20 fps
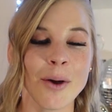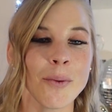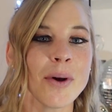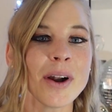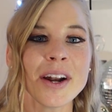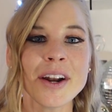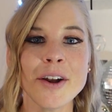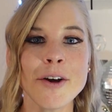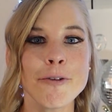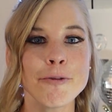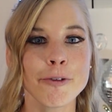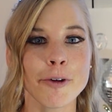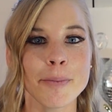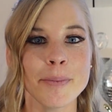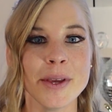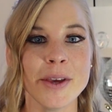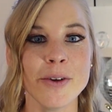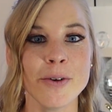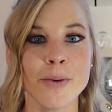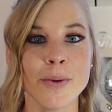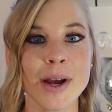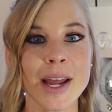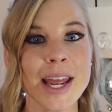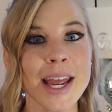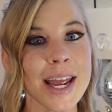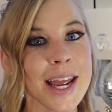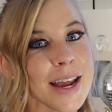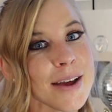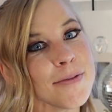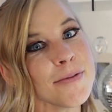I wanna know from you,
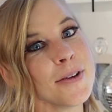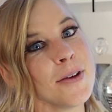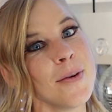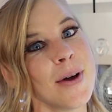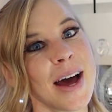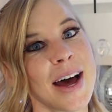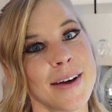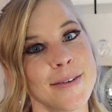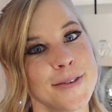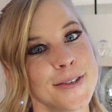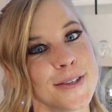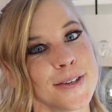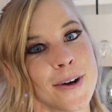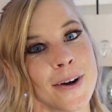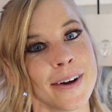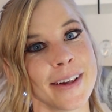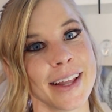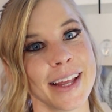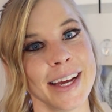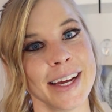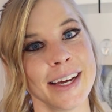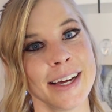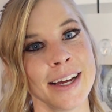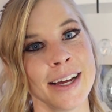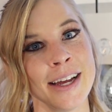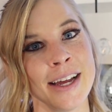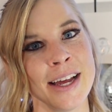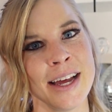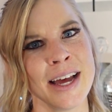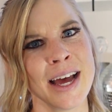if you have Starlink,
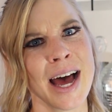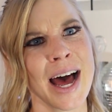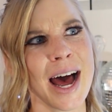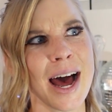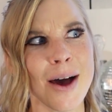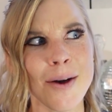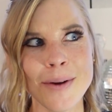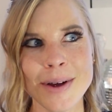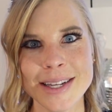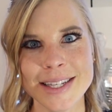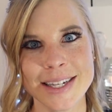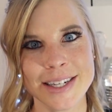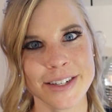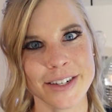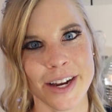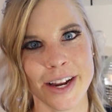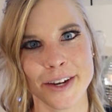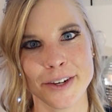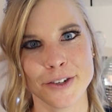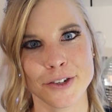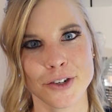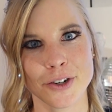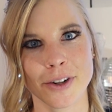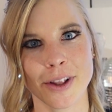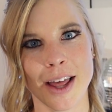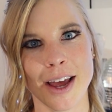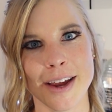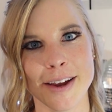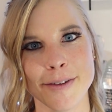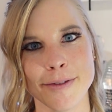how has it changed your
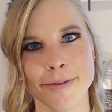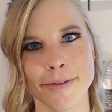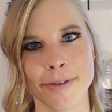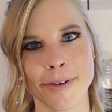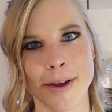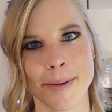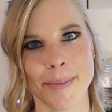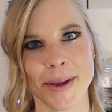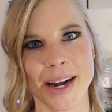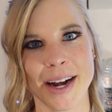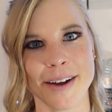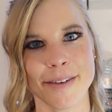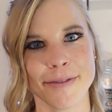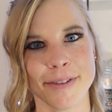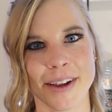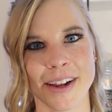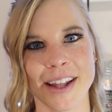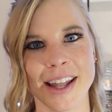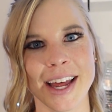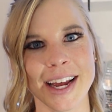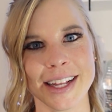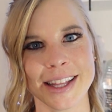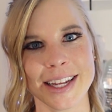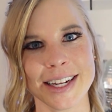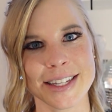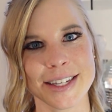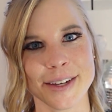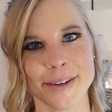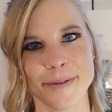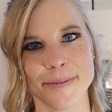life? I mean, I feel like
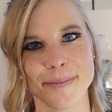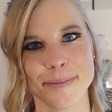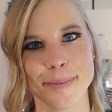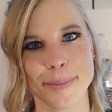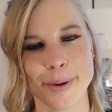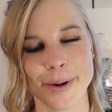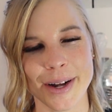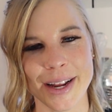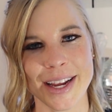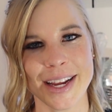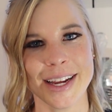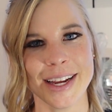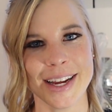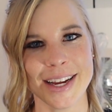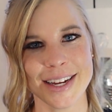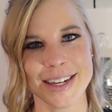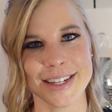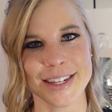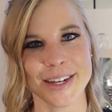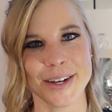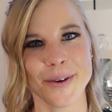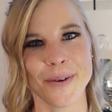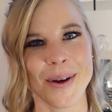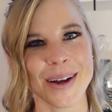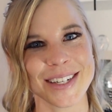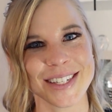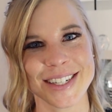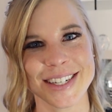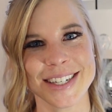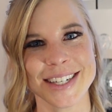that's a pretty easy
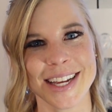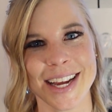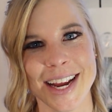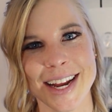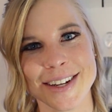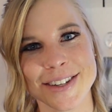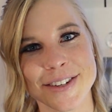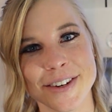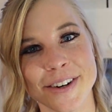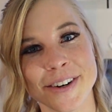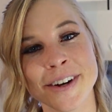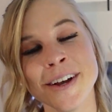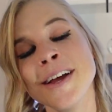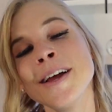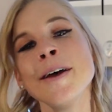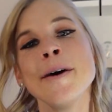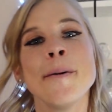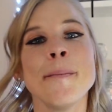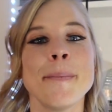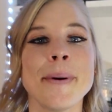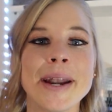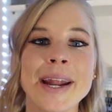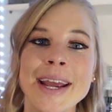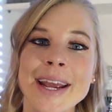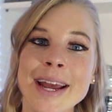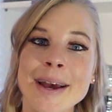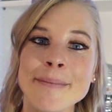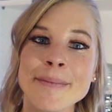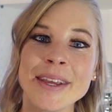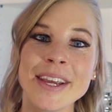question to answer, but I
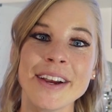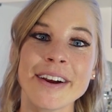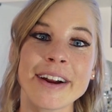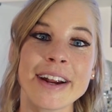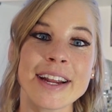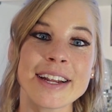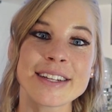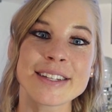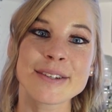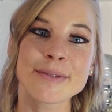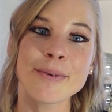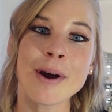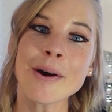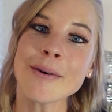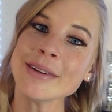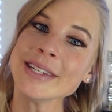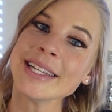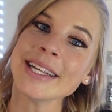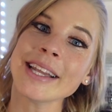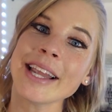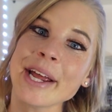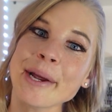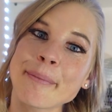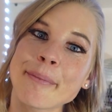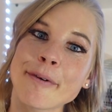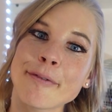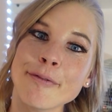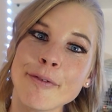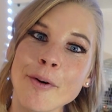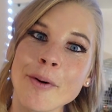am curious, what was it like
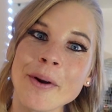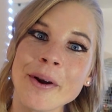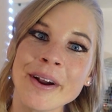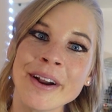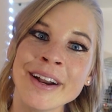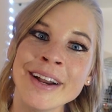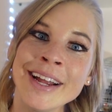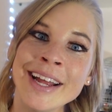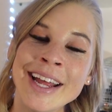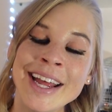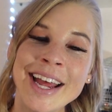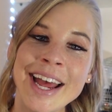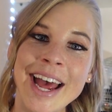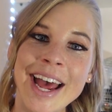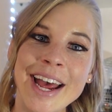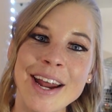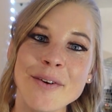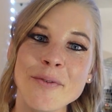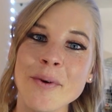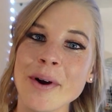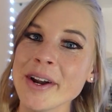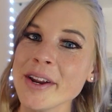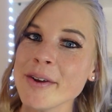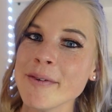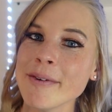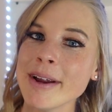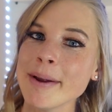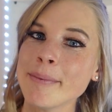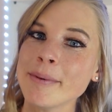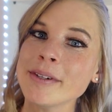before and what are
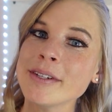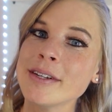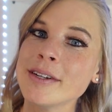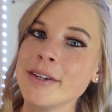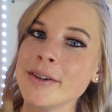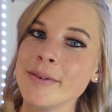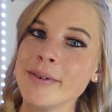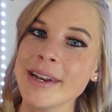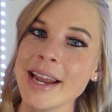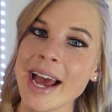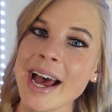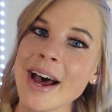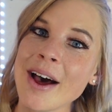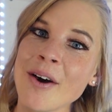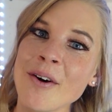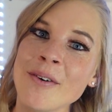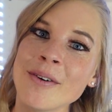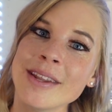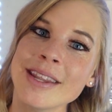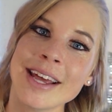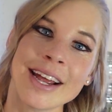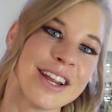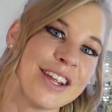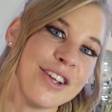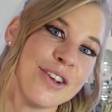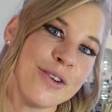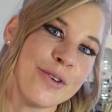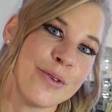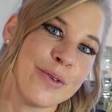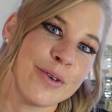you able to do now that
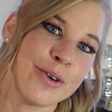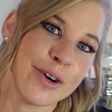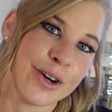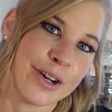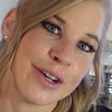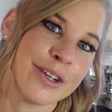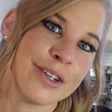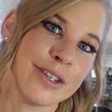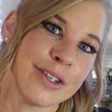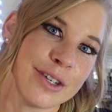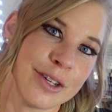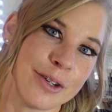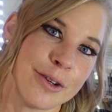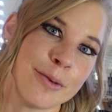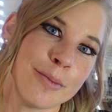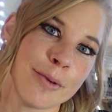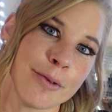you couldn't do